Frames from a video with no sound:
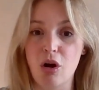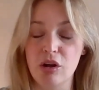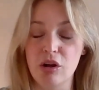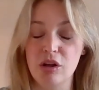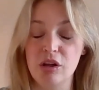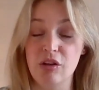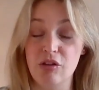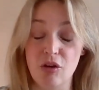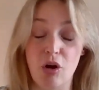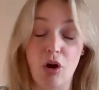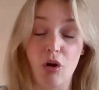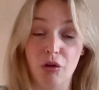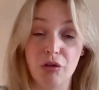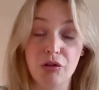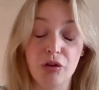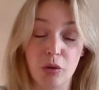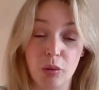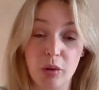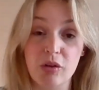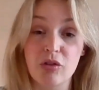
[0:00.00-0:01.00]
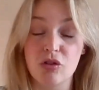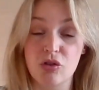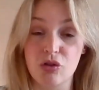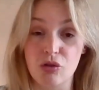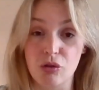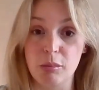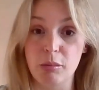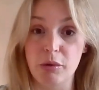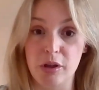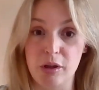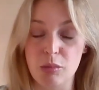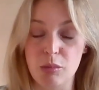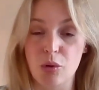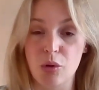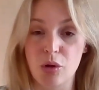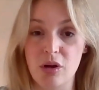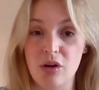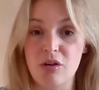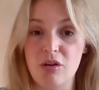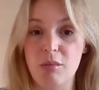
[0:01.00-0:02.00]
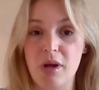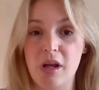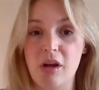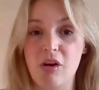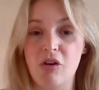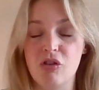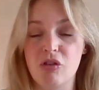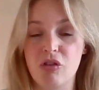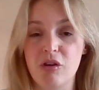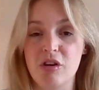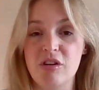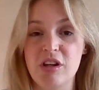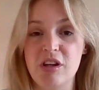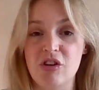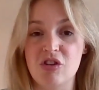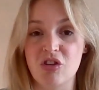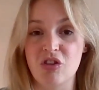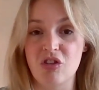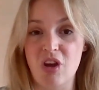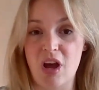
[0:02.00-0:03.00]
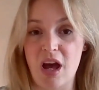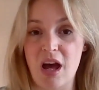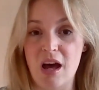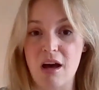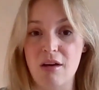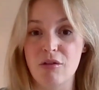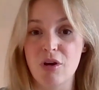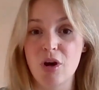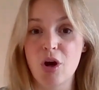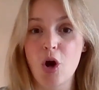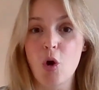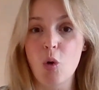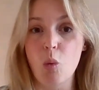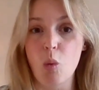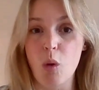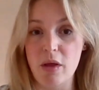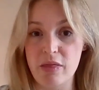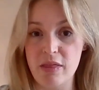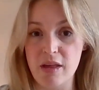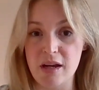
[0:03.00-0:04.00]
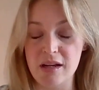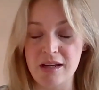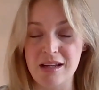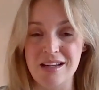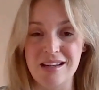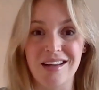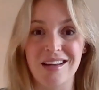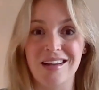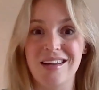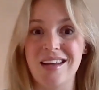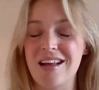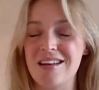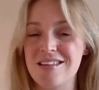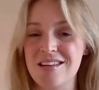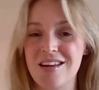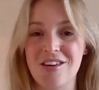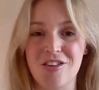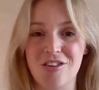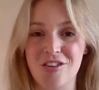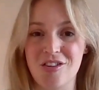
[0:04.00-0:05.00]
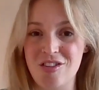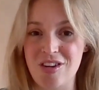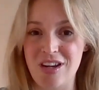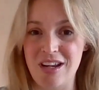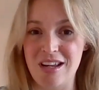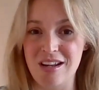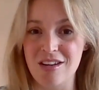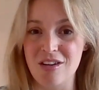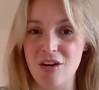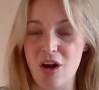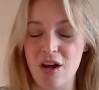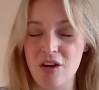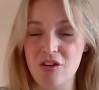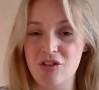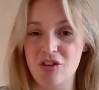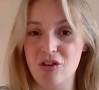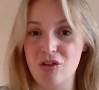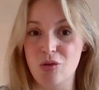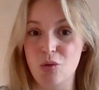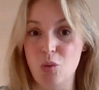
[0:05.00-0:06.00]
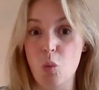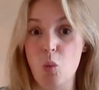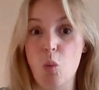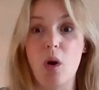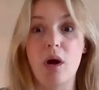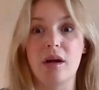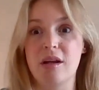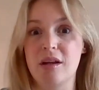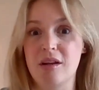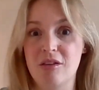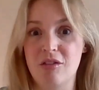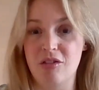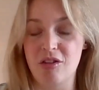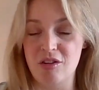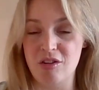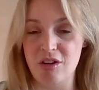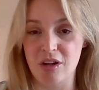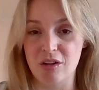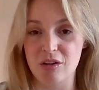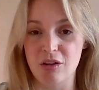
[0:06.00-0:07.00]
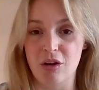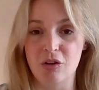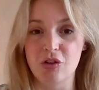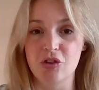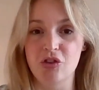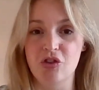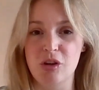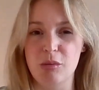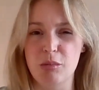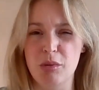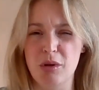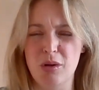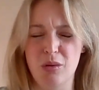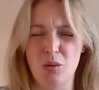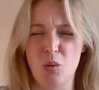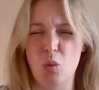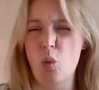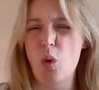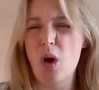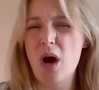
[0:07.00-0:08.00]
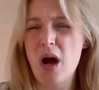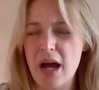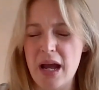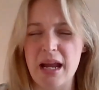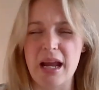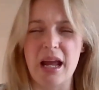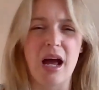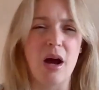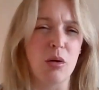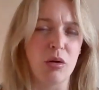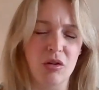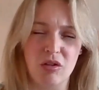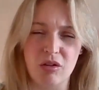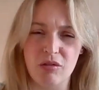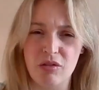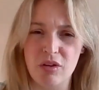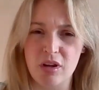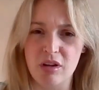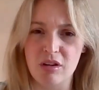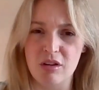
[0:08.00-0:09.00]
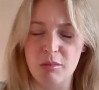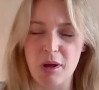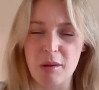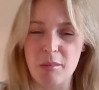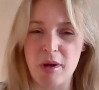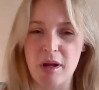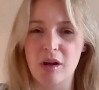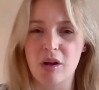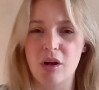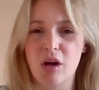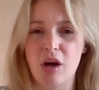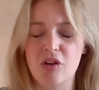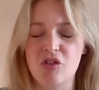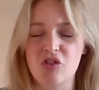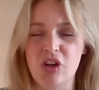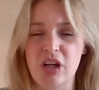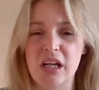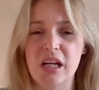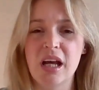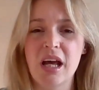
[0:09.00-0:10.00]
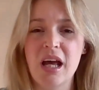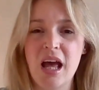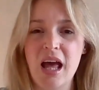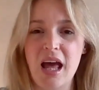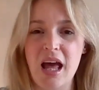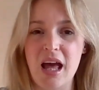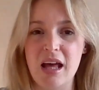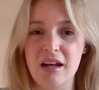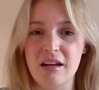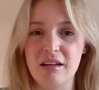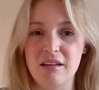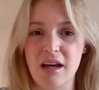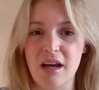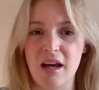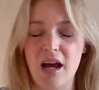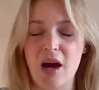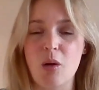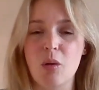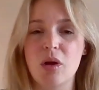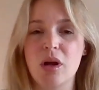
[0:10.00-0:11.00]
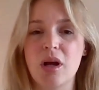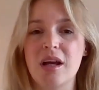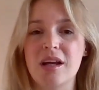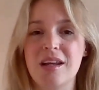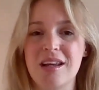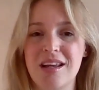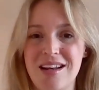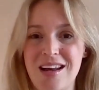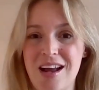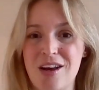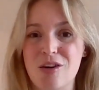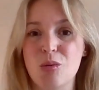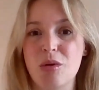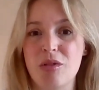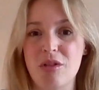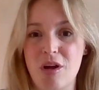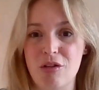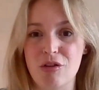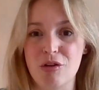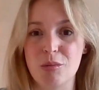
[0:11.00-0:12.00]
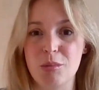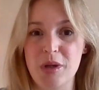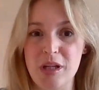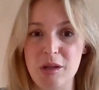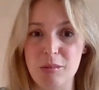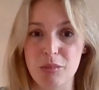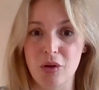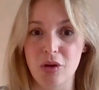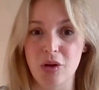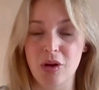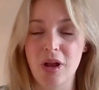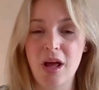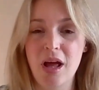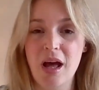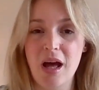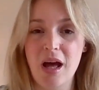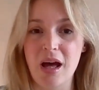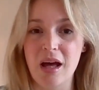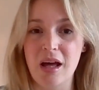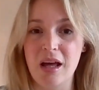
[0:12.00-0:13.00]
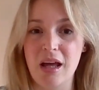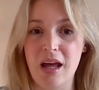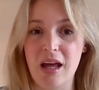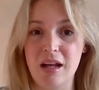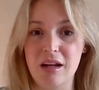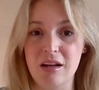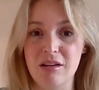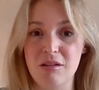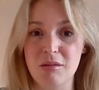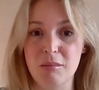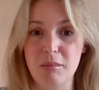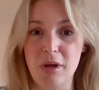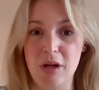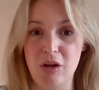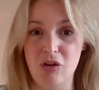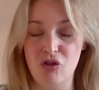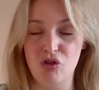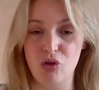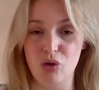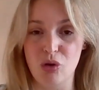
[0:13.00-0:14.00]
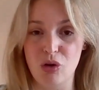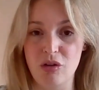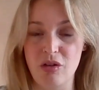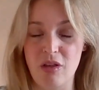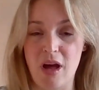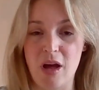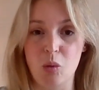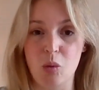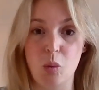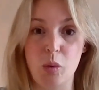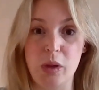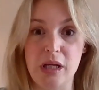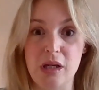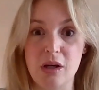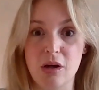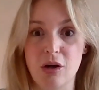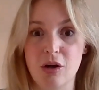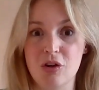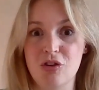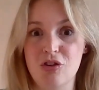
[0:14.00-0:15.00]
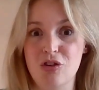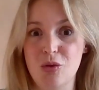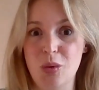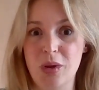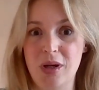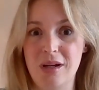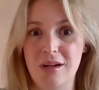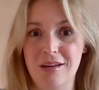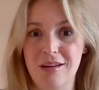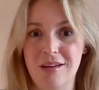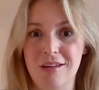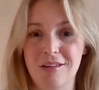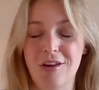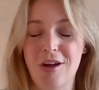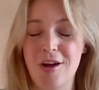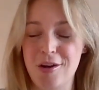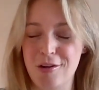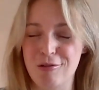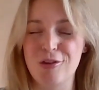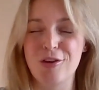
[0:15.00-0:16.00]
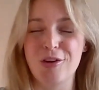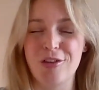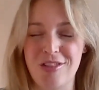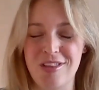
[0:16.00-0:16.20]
is also extremely important to making sure that teachers have what they need, again, to understand not just what is the technology, but why, how does it fit into my pedagogy, and how can I connect with other people and make sure that we are doing a lot of good